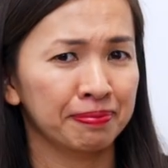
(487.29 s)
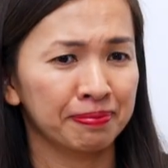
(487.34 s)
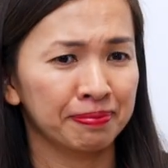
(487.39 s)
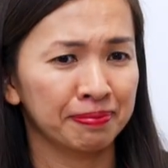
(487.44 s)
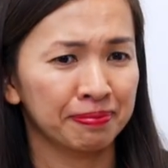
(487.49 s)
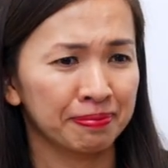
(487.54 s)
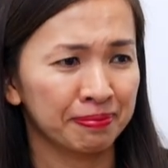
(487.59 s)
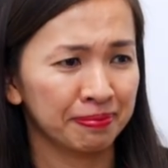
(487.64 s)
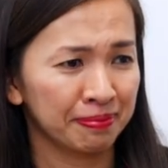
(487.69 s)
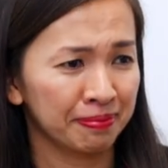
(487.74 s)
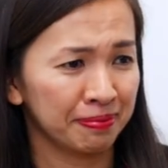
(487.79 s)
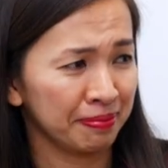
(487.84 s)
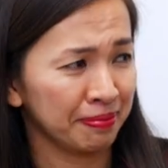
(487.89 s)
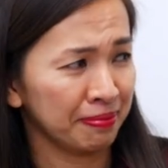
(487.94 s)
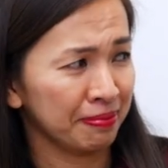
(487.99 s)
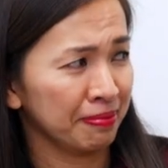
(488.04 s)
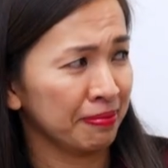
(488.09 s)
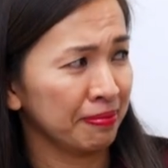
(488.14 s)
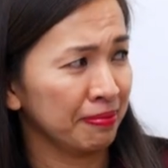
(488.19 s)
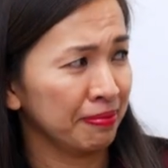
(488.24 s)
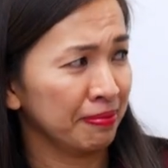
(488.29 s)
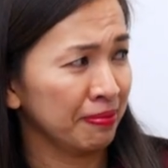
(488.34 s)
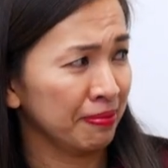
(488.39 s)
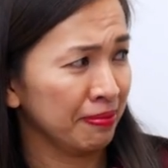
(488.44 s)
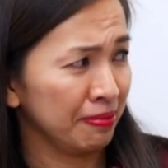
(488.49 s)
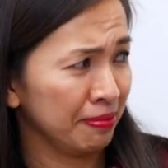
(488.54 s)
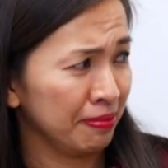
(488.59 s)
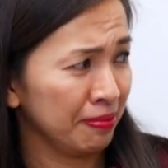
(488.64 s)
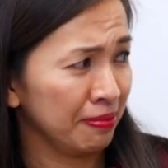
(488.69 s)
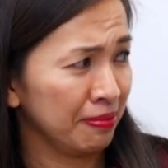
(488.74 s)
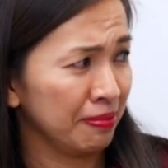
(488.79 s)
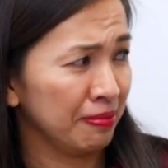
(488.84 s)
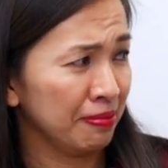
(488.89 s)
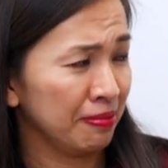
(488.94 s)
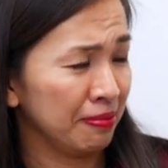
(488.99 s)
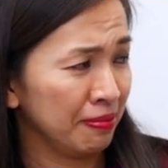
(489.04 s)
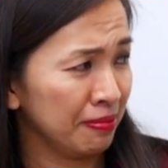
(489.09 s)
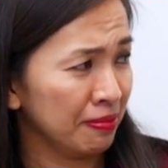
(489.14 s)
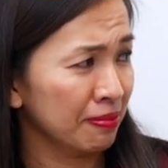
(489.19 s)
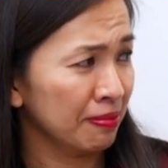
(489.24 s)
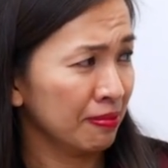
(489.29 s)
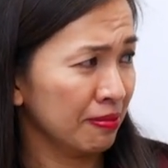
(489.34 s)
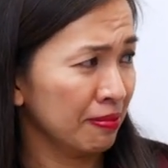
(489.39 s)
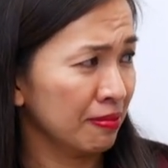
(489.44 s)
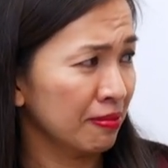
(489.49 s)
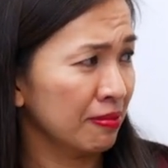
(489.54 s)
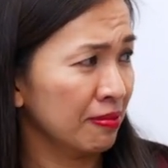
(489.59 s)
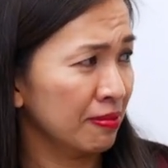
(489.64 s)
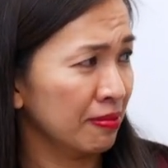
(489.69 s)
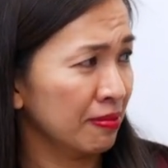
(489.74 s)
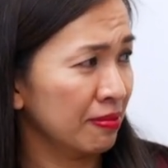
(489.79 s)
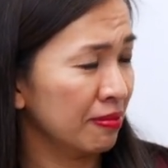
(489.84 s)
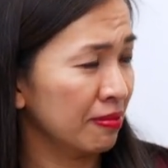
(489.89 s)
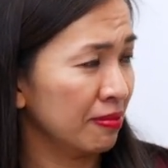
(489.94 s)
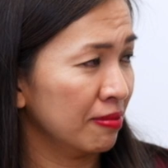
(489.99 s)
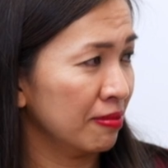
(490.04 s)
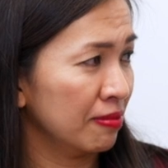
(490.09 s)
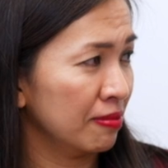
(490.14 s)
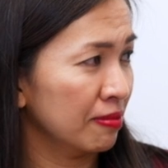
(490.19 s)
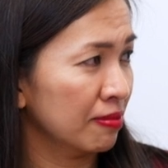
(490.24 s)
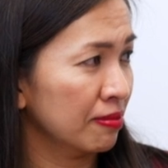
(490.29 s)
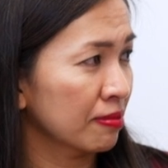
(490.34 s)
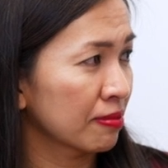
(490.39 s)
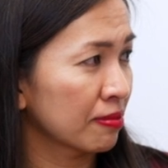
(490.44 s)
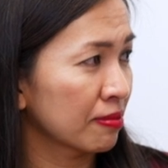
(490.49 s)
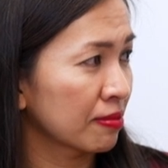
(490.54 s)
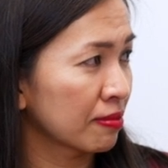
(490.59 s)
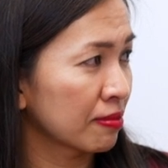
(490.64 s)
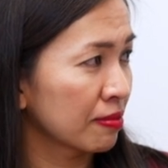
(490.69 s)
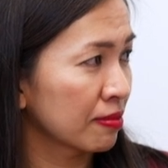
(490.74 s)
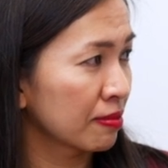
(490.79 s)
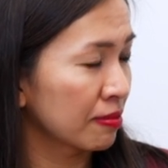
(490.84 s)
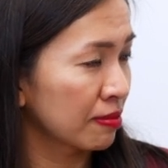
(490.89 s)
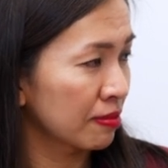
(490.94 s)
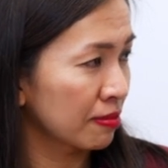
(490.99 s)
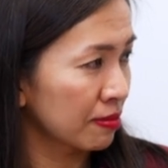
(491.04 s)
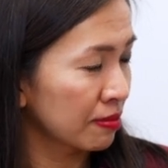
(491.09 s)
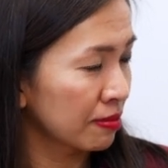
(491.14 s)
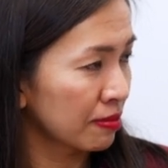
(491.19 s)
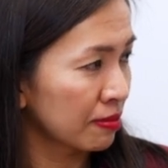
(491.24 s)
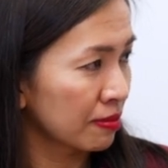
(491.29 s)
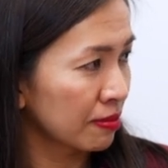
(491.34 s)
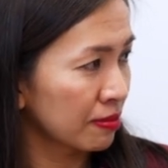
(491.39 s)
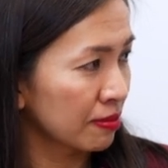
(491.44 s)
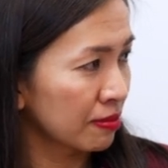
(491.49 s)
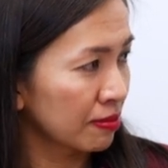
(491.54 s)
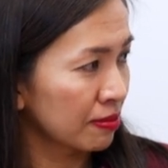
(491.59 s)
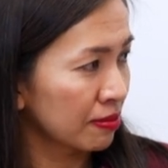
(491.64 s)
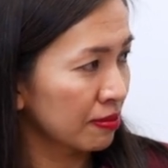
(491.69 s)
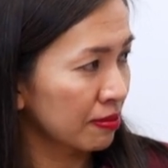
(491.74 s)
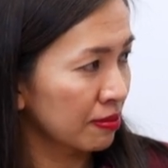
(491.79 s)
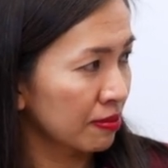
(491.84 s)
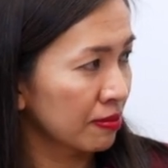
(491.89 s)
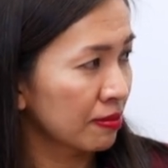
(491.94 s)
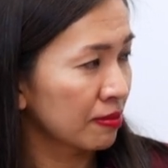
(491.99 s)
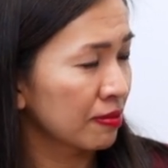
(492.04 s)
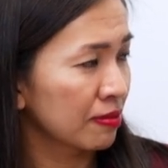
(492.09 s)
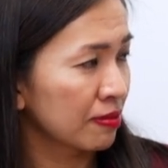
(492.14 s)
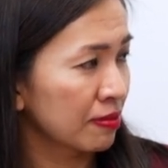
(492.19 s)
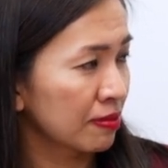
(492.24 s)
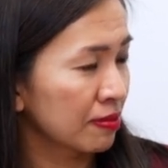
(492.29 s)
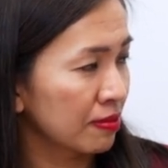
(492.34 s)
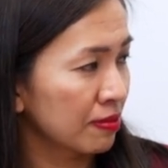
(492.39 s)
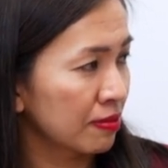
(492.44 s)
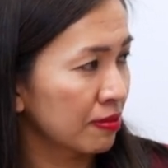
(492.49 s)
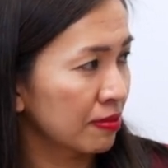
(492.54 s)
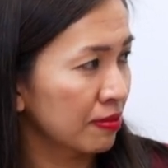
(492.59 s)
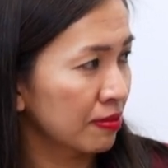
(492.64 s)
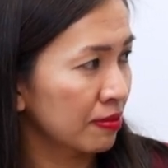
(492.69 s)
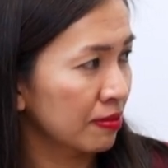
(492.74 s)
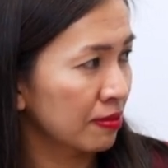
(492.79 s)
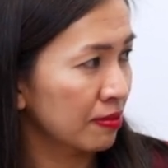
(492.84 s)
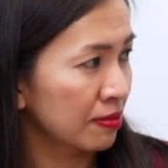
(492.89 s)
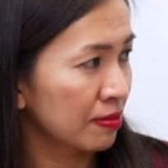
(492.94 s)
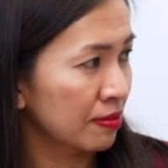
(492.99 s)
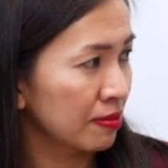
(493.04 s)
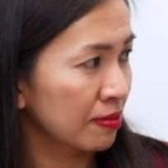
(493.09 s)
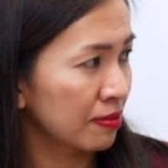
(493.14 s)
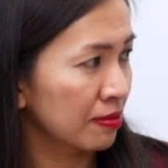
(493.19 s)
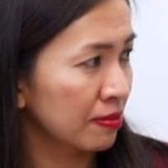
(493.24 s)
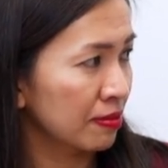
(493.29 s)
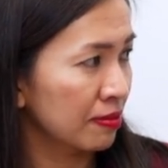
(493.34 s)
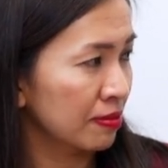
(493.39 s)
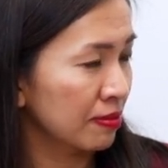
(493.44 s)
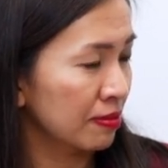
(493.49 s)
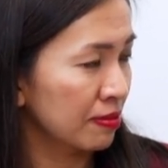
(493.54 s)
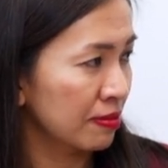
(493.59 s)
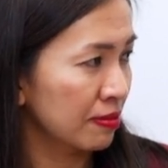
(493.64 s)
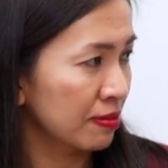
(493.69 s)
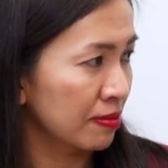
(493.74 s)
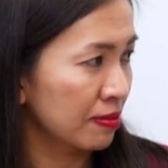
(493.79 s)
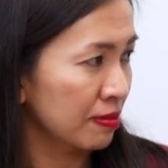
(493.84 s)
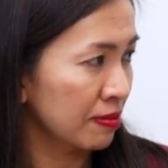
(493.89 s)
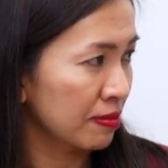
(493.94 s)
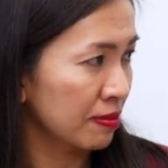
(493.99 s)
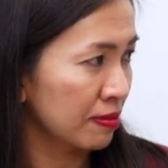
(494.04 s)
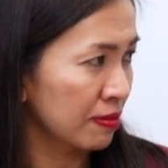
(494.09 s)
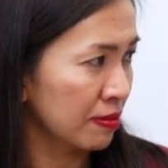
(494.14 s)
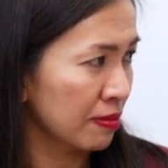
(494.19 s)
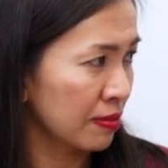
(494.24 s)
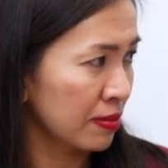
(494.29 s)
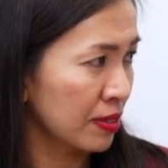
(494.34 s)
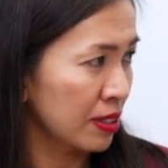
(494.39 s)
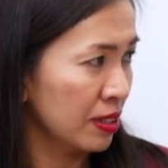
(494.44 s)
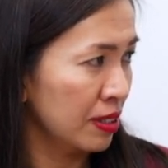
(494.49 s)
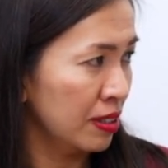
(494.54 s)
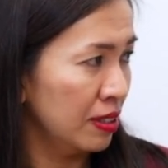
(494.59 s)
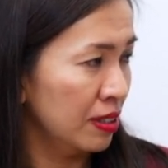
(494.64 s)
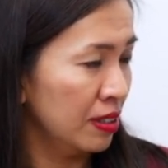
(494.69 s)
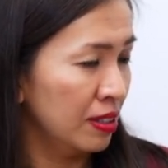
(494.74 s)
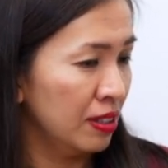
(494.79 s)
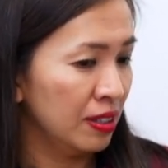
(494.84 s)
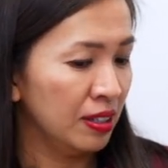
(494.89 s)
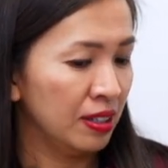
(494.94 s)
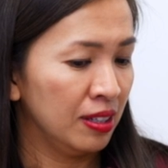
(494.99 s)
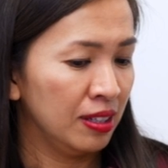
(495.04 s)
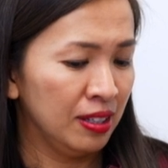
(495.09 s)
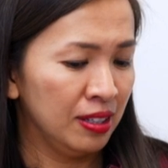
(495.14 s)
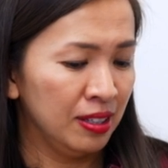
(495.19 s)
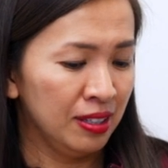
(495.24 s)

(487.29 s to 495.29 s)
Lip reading: The person shown says nothing.